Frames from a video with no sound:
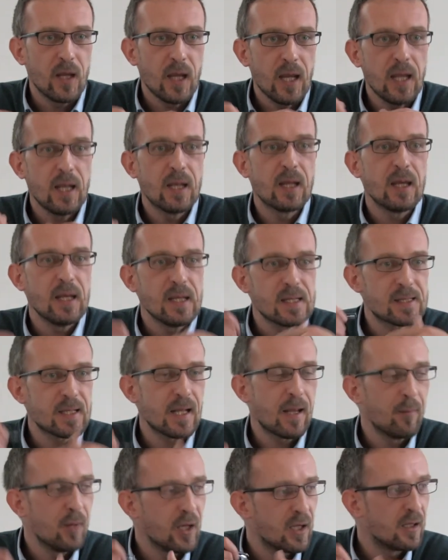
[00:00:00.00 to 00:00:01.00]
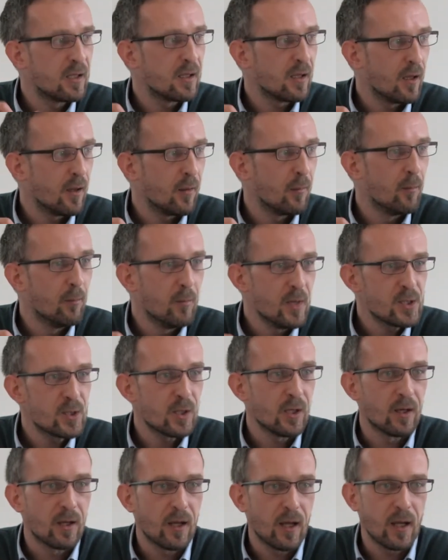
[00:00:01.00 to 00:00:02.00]
inner Islamic
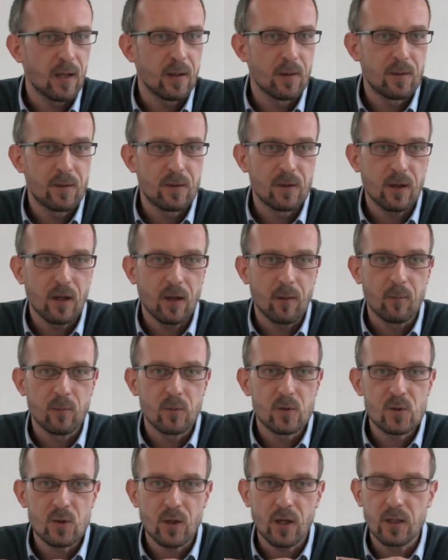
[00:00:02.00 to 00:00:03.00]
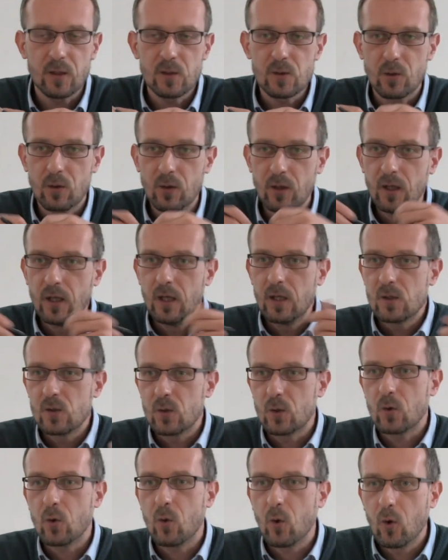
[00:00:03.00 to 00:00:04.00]
mission and trying to
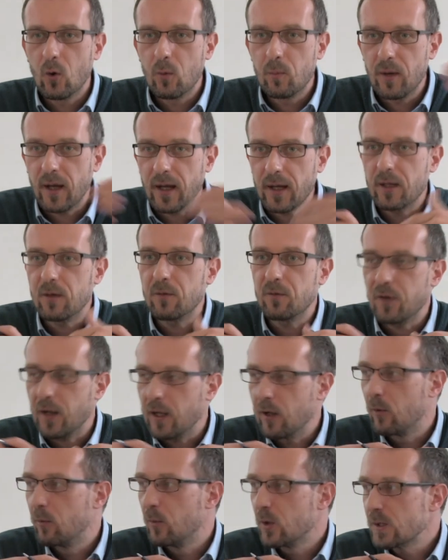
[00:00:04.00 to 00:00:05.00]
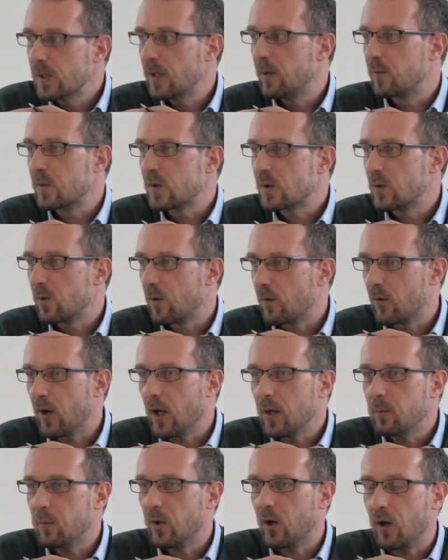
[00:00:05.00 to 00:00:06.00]
call back fellow Muslims to the
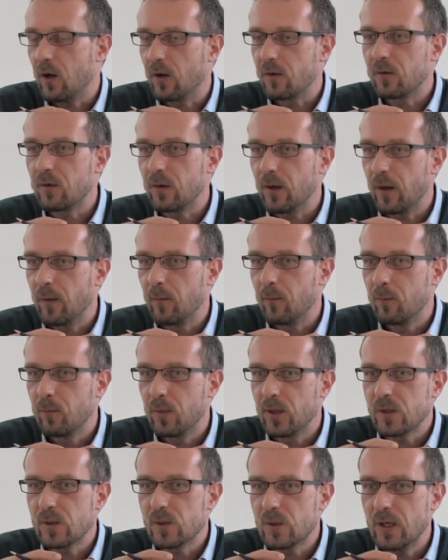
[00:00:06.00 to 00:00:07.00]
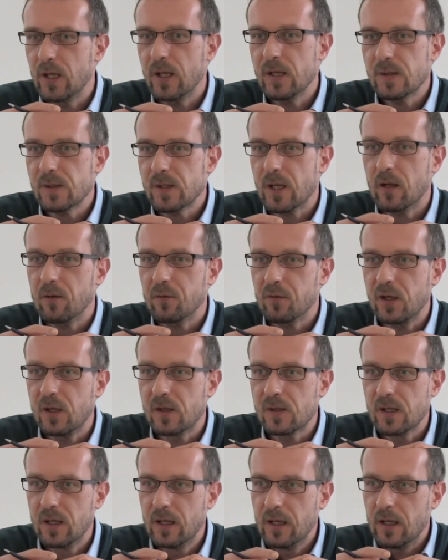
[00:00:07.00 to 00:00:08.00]
right path. But today's
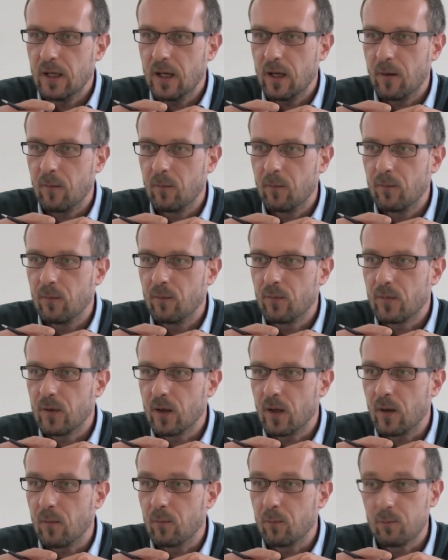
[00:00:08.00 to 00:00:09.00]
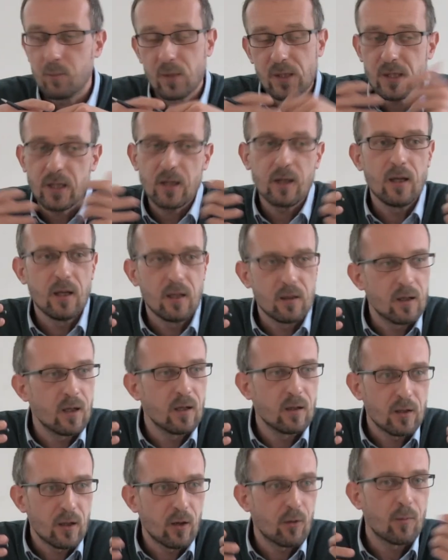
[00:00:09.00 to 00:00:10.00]
Salafis, particularly
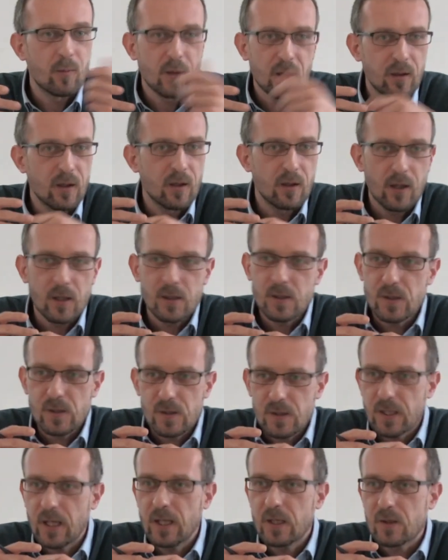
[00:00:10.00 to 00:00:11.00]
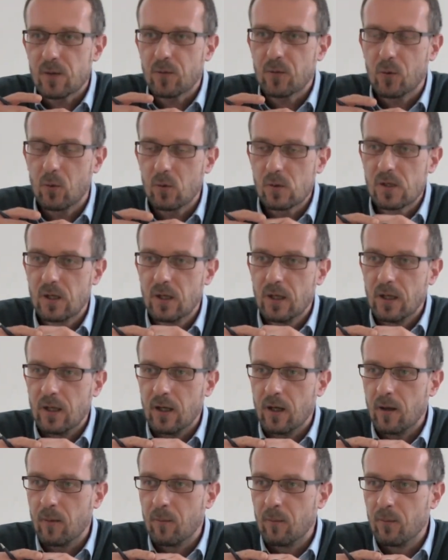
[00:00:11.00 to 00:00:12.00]
in Europe and the United States, of course,
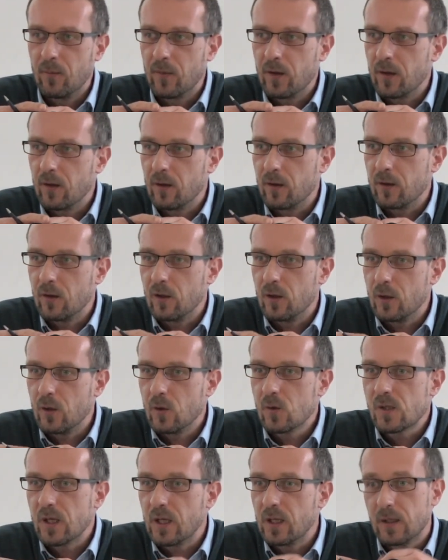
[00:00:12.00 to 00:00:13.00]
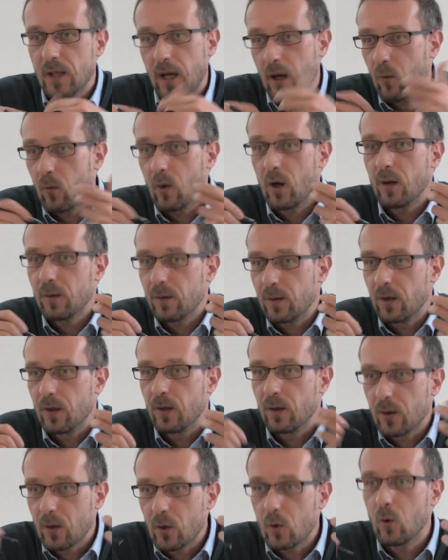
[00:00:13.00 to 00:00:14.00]
using
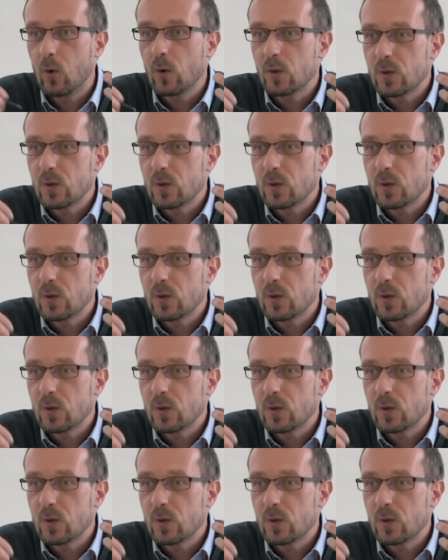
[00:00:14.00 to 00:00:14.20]
da'wah, the call